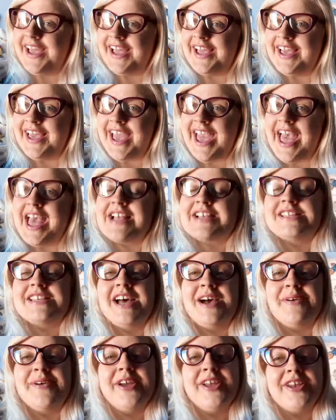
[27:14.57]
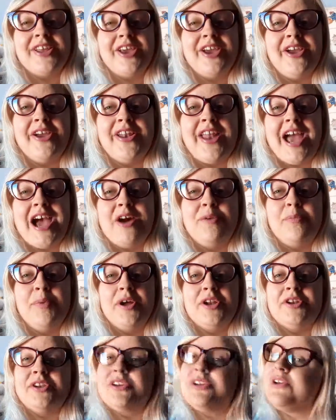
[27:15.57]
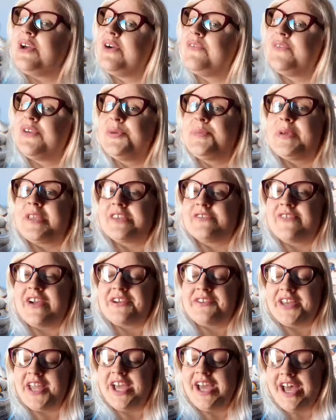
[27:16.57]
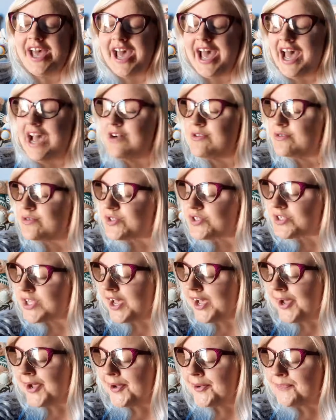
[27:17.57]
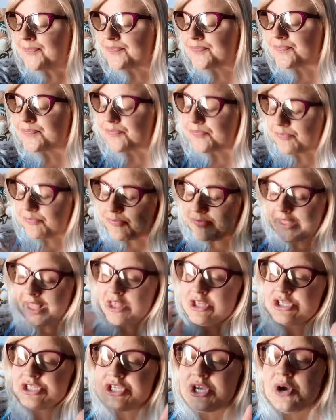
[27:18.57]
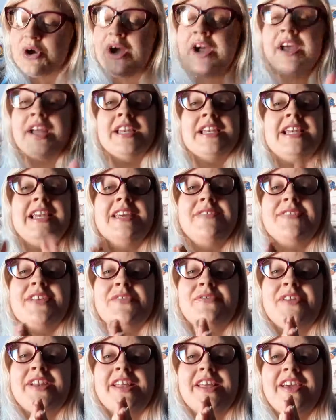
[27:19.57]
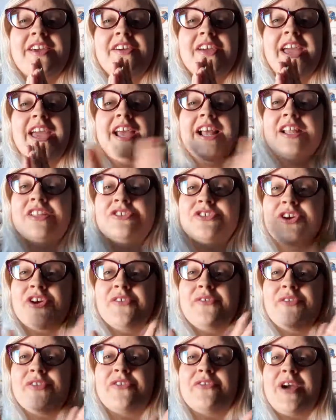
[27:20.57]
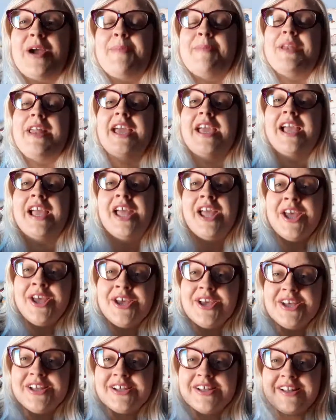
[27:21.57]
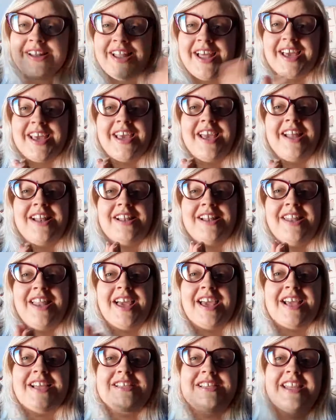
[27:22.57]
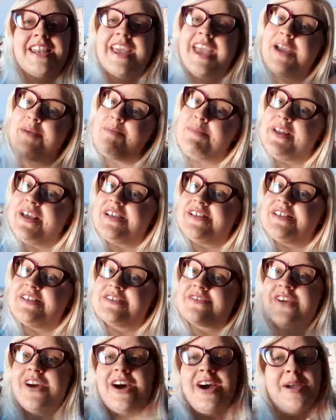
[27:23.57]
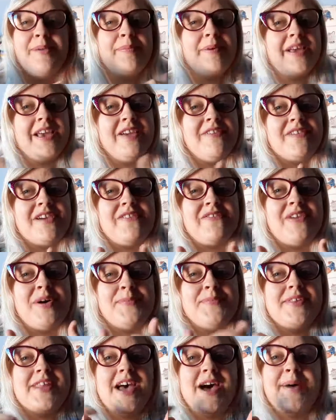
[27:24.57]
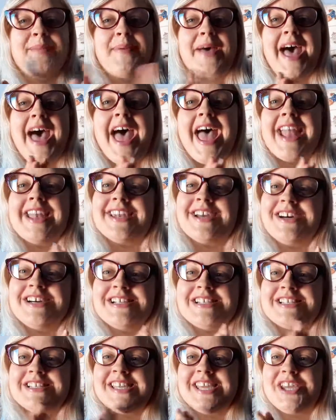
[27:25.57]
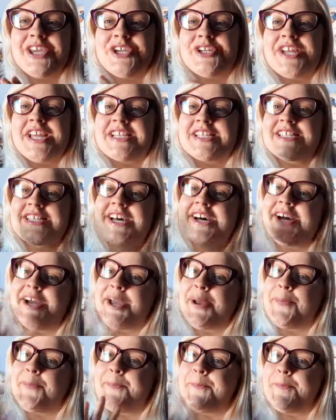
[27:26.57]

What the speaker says: yes, I'm going to go and help her do a few bits around her house. So I'm going to leave this video here. Sorry for the rambling. Like I said again, please subscribe, give it a thumbs up, and I'll see you next time.